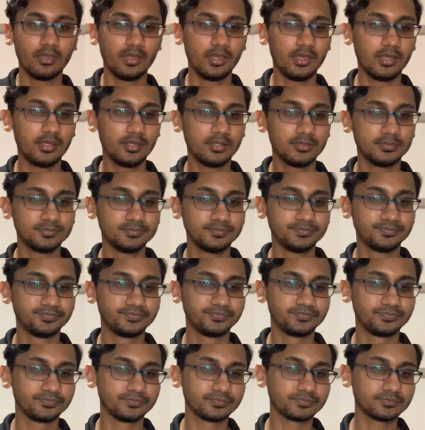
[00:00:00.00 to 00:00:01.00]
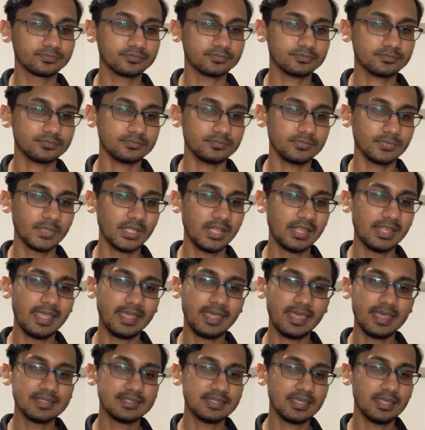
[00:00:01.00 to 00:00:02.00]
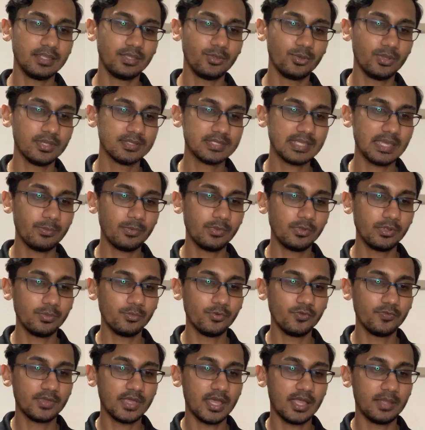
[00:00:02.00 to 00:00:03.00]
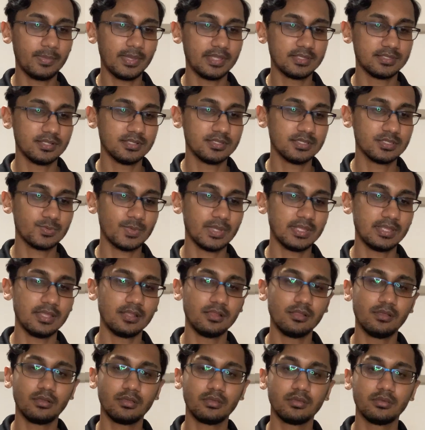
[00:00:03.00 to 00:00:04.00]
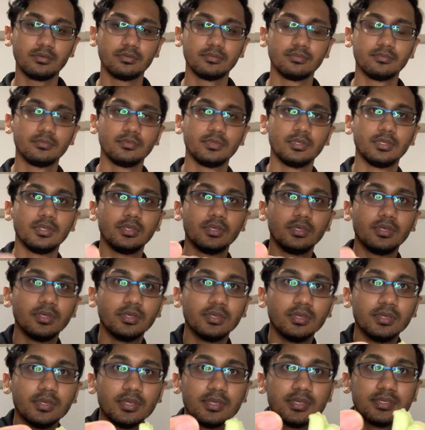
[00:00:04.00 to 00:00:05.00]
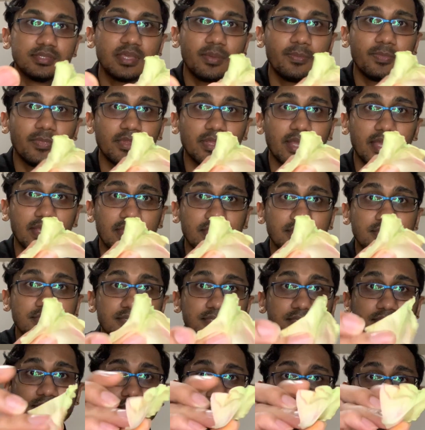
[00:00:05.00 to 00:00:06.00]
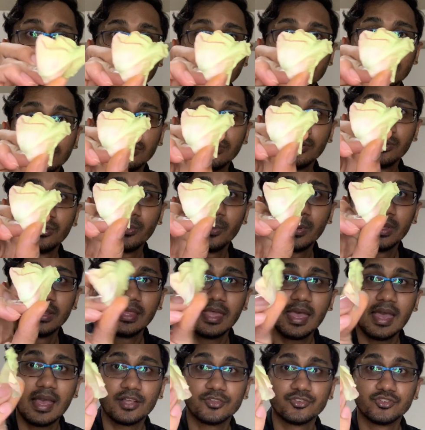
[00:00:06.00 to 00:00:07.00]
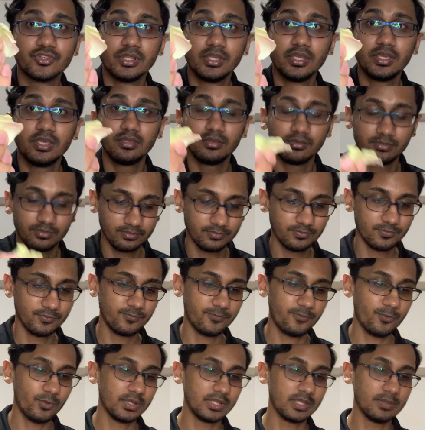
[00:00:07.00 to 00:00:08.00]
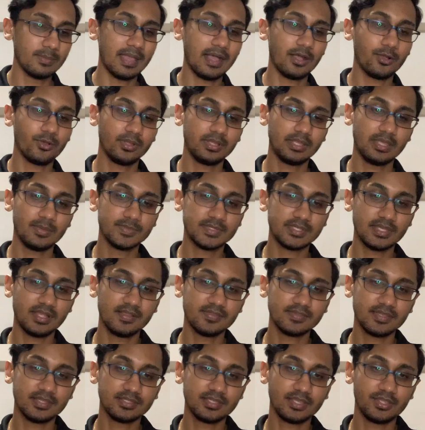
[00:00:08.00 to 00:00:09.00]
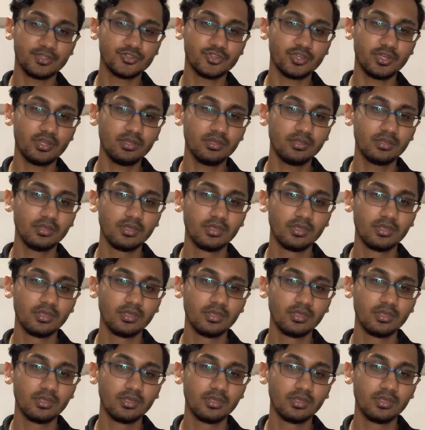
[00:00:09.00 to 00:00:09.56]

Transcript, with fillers: Um, like I said, the only time we remove guard petals is when they look something like this. When they actually folded back on themselves, etc.